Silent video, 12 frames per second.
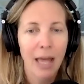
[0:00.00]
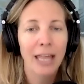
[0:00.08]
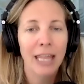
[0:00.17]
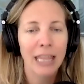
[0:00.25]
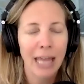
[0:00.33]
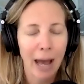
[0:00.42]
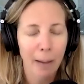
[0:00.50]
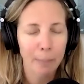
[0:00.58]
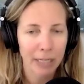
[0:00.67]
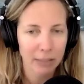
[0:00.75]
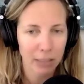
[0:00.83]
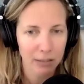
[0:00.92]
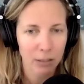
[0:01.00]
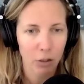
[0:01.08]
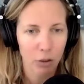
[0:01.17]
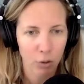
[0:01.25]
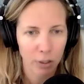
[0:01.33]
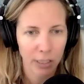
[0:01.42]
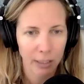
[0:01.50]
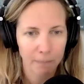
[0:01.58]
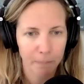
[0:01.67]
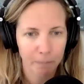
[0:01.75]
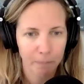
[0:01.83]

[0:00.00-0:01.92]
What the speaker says: That makes us an authority.